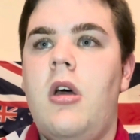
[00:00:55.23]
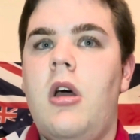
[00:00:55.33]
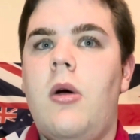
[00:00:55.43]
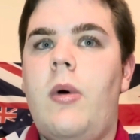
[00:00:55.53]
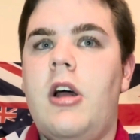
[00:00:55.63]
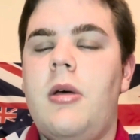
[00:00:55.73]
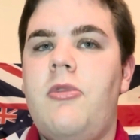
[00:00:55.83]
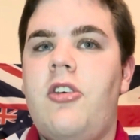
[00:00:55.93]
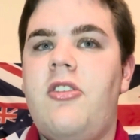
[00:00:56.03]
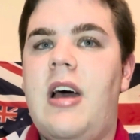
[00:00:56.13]
Welcome
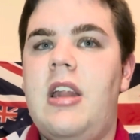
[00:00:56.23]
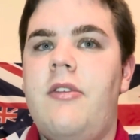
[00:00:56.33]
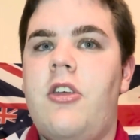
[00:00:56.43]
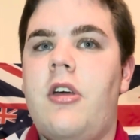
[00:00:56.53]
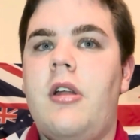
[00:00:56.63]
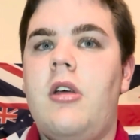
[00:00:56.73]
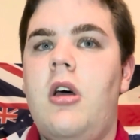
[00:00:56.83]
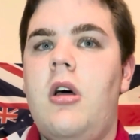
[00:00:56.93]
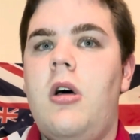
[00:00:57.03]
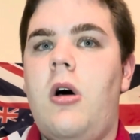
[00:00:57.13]
to television
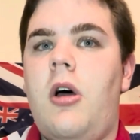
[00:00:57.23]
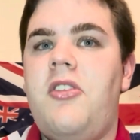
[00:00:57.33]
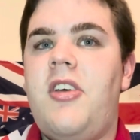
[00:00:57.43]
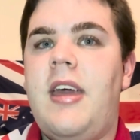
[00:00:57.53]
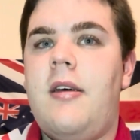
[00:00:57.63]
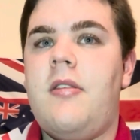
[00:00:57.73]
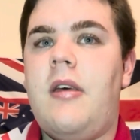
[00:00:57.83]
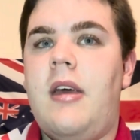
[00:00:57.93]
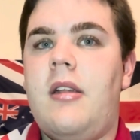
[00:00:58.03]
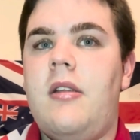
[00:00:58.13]
on
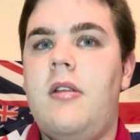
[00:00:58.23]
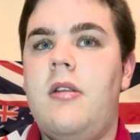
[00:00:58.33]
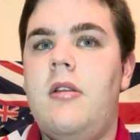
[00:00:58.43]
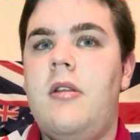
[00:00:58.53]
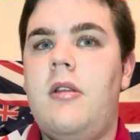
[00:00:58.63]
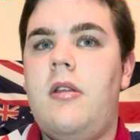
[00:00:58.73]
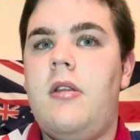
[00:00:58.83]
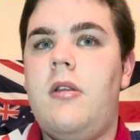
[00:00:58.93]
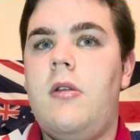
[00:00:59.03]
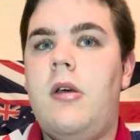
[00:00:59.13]
TSN
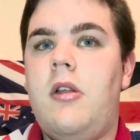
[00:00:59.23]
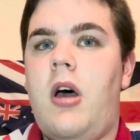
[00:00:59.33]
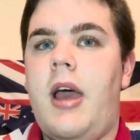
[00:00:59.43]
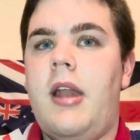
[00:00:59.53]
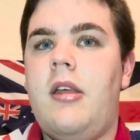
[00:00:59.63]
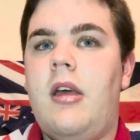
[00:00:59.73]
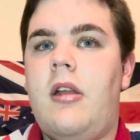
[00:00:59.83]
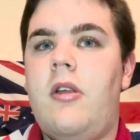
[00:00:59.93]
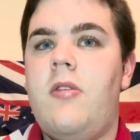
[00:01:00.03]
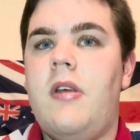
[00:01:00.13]
9
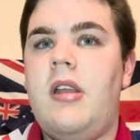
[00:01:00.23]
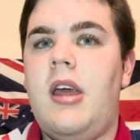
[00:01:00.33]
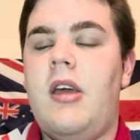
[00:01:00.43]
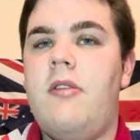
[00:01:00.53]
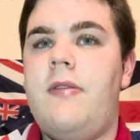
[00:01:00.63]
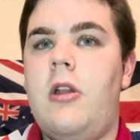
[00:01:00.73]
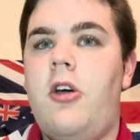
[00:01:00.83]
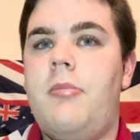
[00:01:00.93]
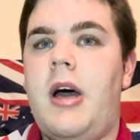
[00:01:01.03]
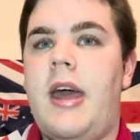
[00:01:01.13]
in Sydney,
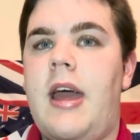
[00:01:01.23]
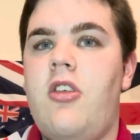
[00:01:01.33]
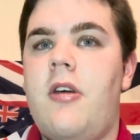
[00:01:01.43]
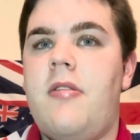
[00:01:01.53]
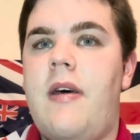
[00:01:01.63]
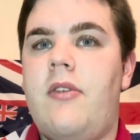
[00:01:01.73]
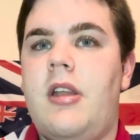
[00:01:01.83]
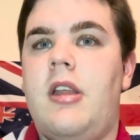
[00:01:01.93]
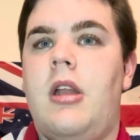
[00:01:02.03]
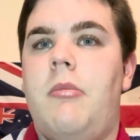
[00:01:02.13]
followed by HS7 in